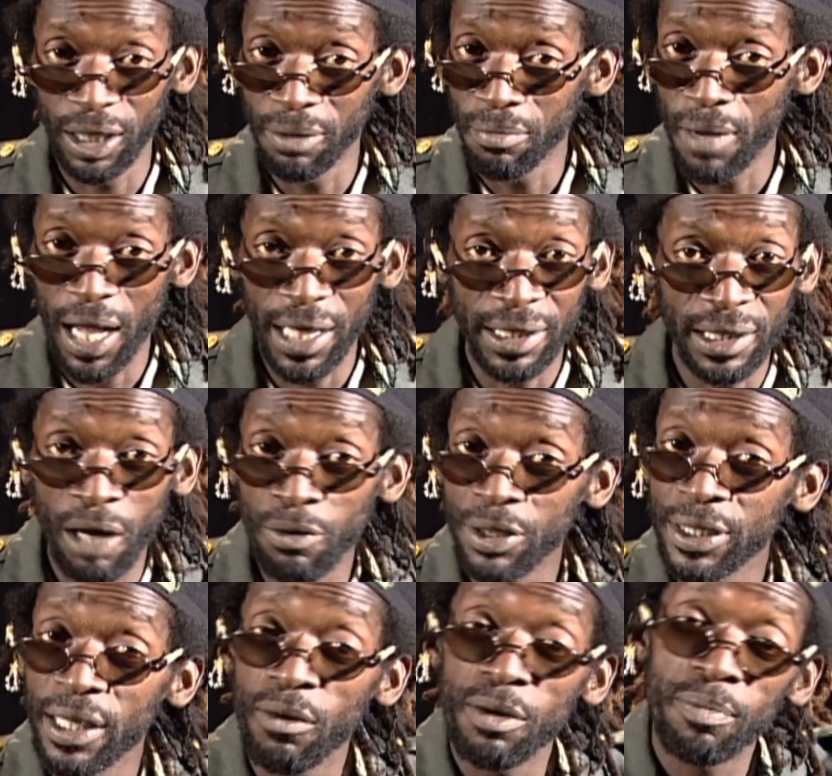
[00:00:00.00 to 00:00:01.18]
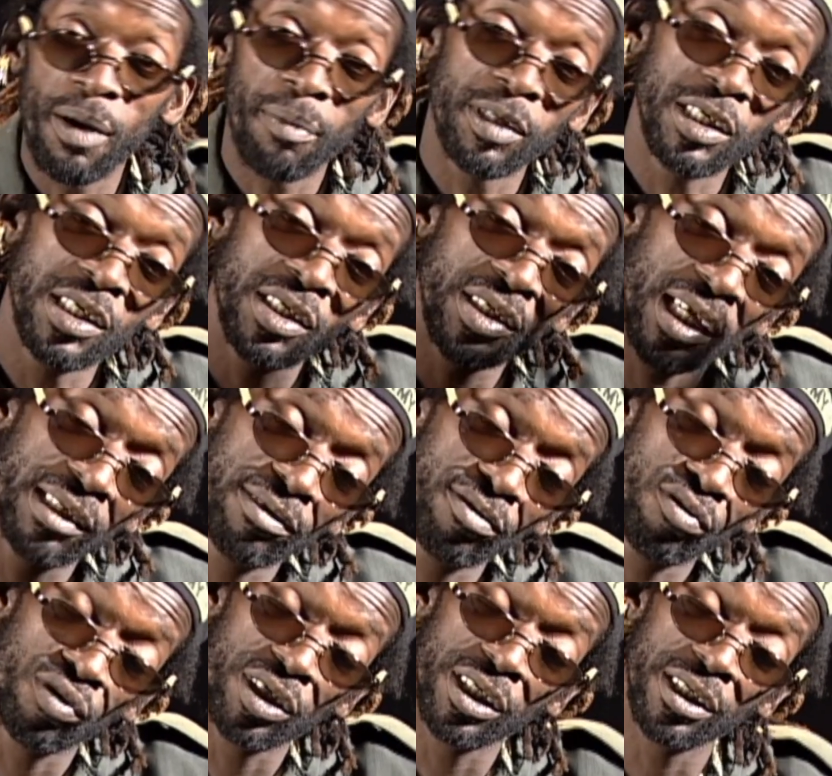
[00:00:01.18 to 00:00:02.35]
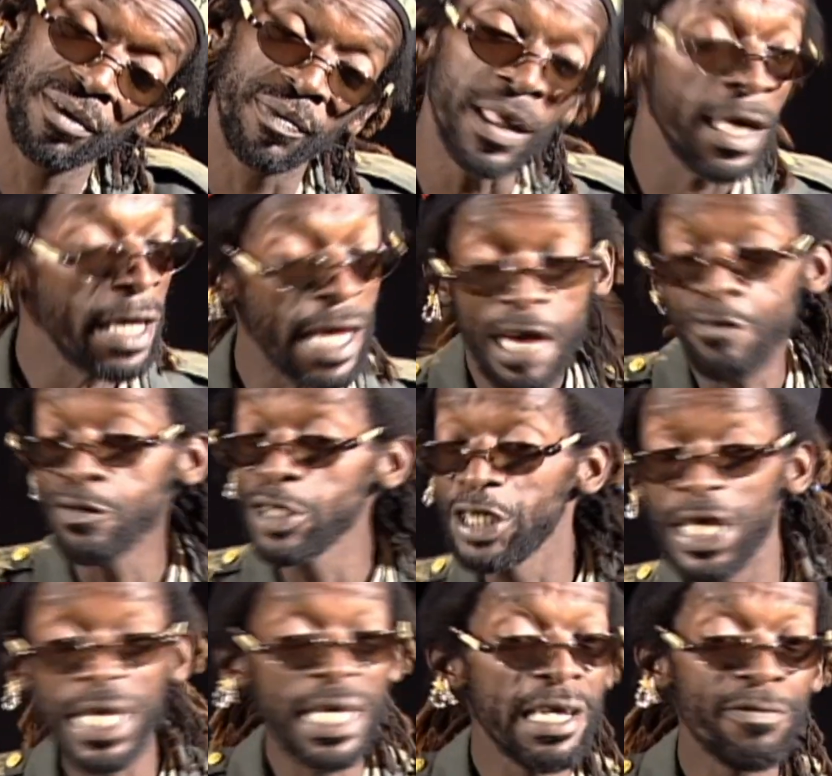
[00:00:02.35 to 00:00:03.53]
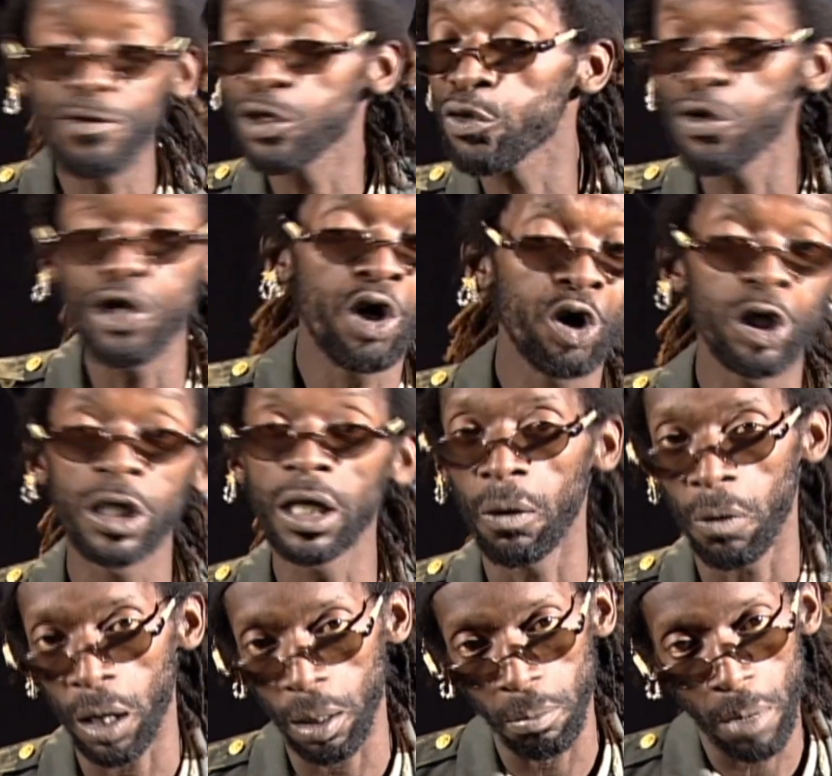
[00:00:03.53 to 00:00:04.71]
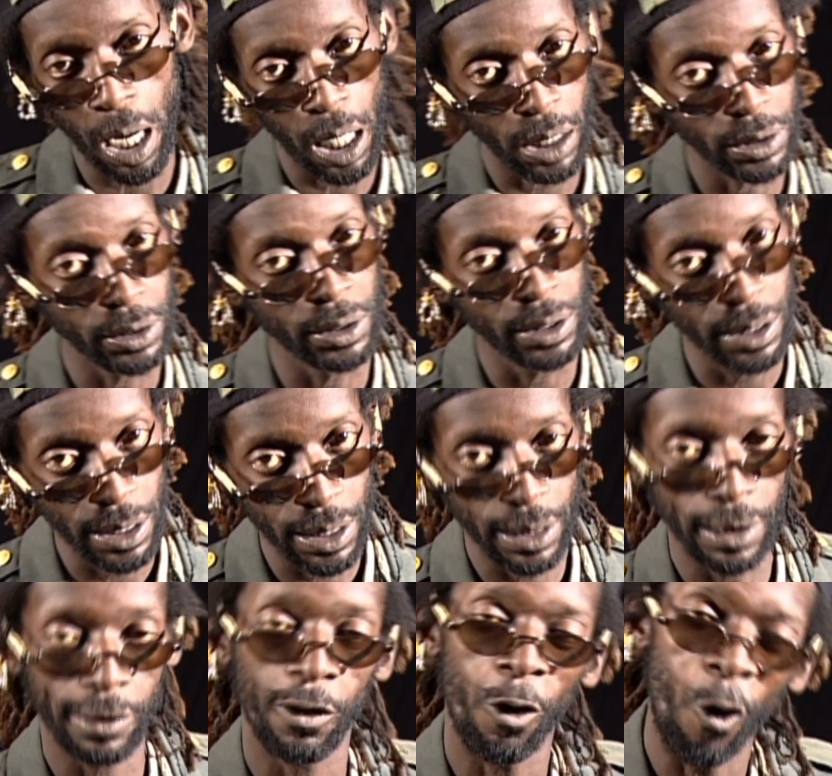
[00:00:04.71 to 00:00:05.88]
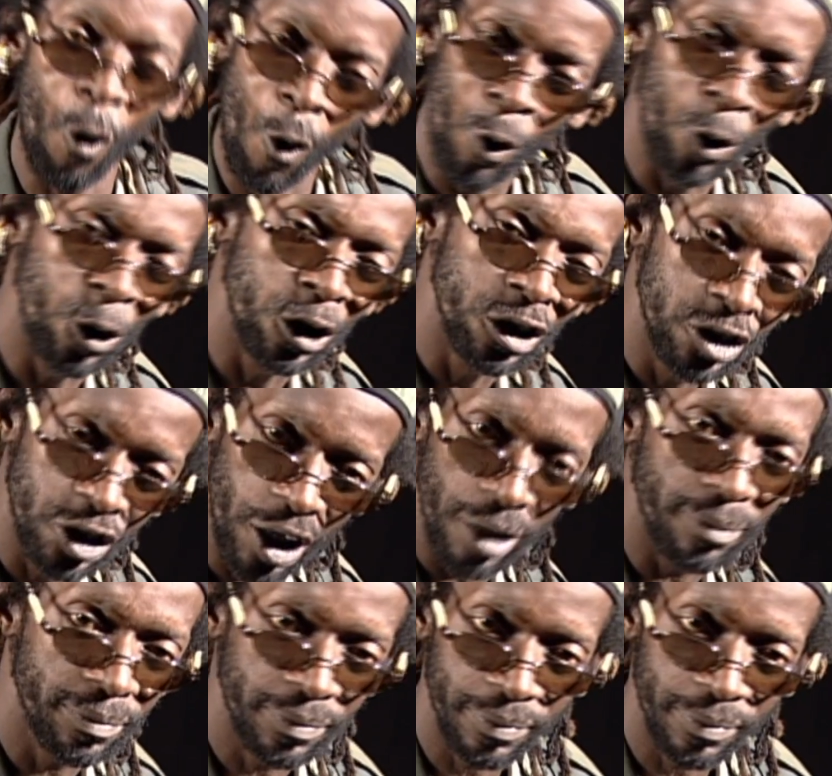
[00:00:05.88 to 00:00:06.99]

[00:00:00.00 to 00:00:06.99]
and the minority of the population today. Every day for Creole, have a bad day culture.